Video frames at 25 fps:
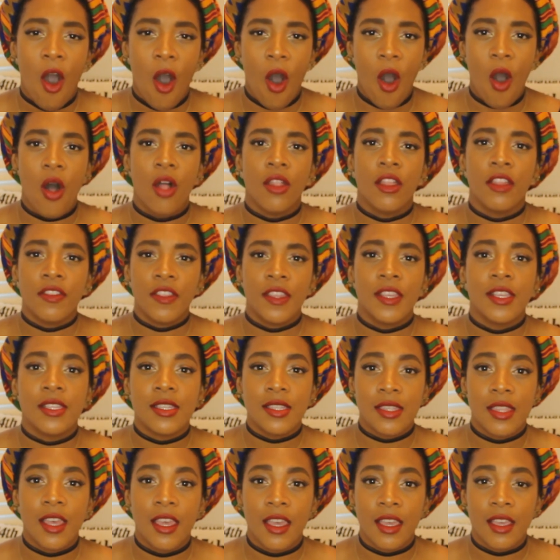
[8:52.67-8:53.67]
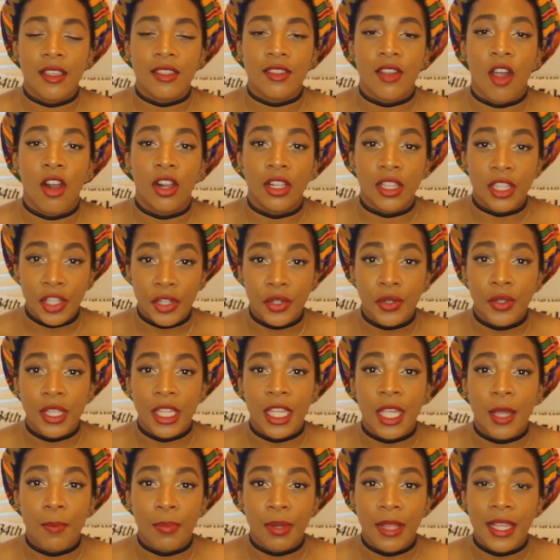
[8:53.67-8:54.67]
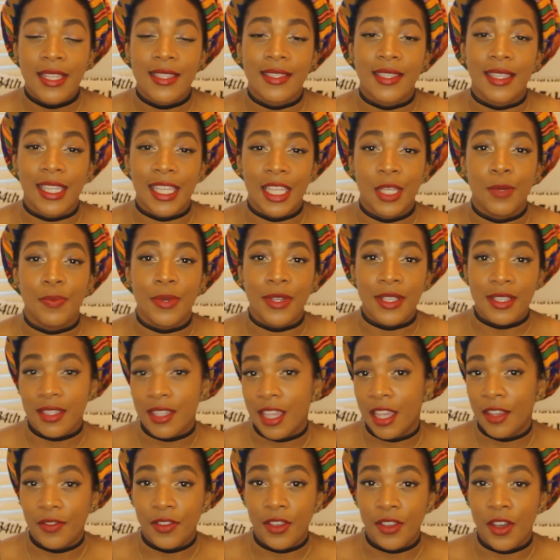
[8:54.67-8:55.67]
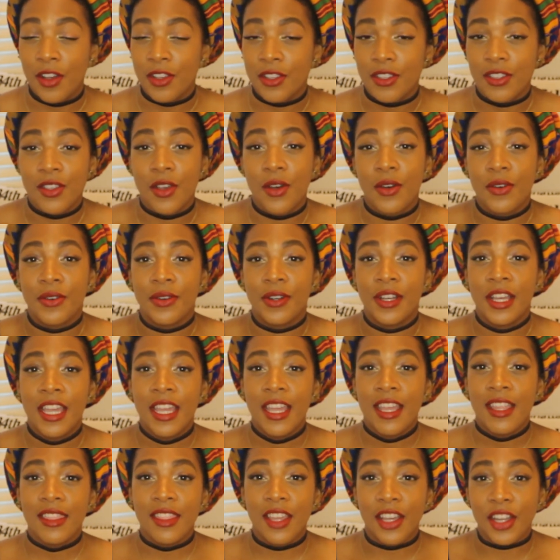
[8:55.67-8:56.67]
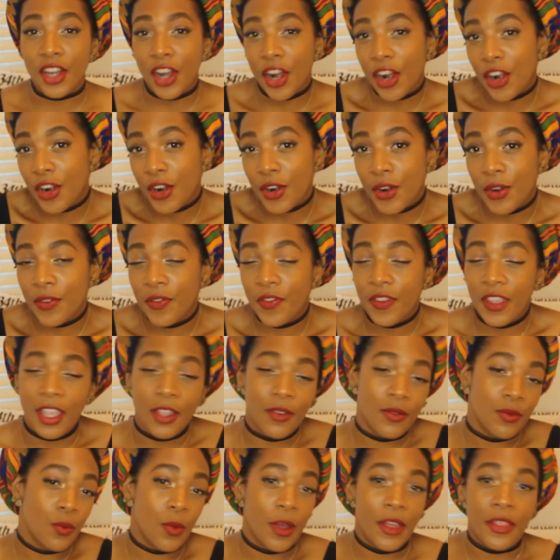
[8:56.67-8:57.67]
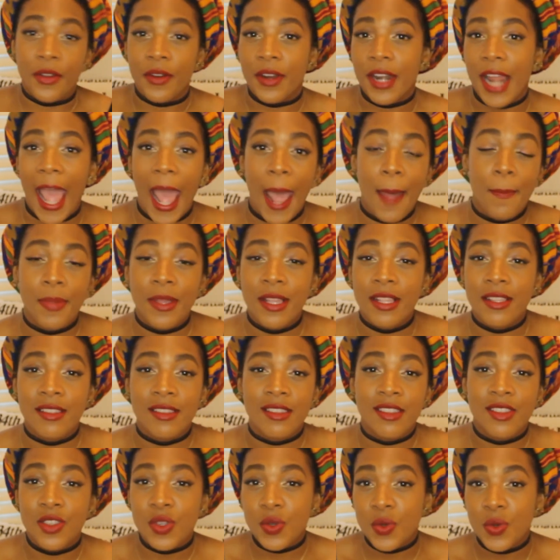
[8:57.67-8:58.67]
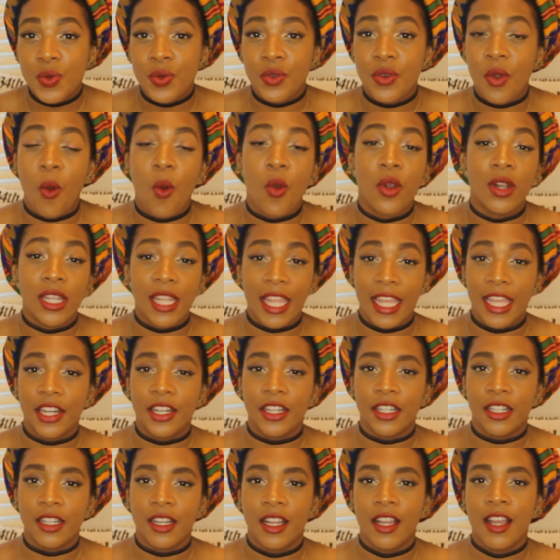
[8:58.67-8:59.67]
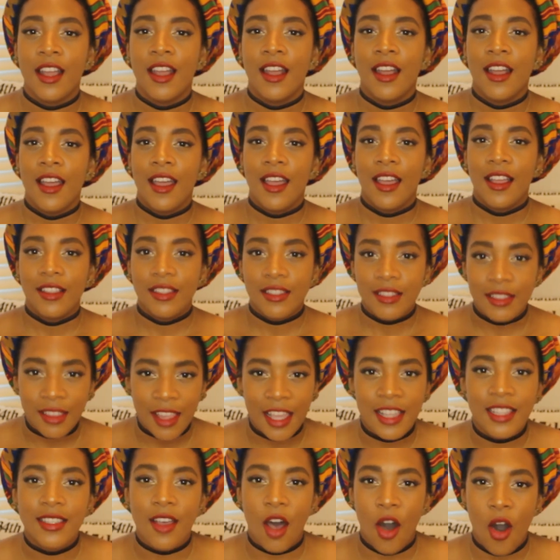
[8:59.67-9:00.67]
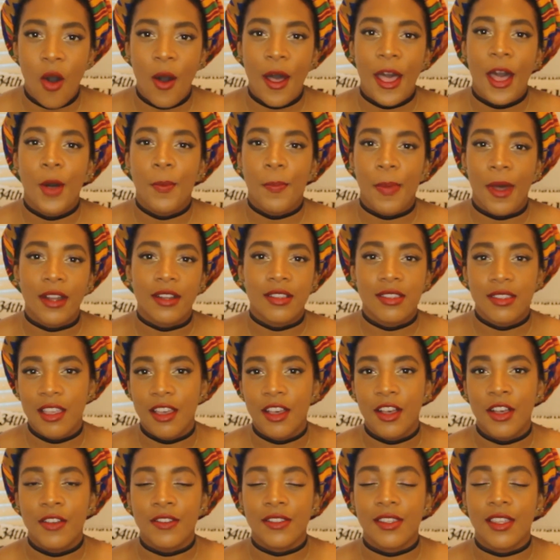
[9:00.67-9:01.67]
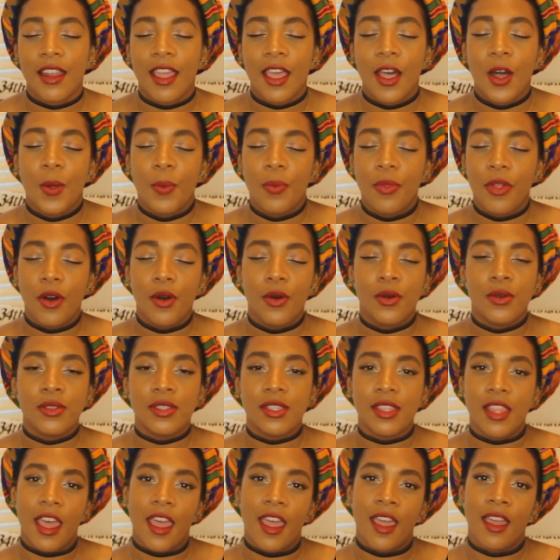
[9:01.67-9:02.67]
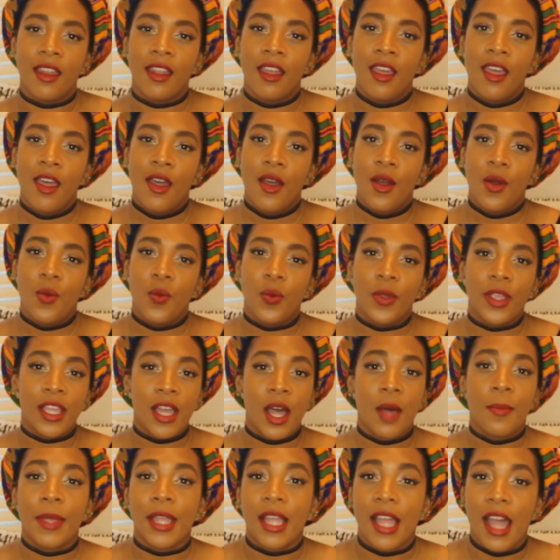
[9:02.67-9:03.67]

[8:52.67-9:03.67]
All of these things are literally in place to keep us safe, y'all. So the curve, whether it happens soon or later, let's all help ourselves and help those that we come in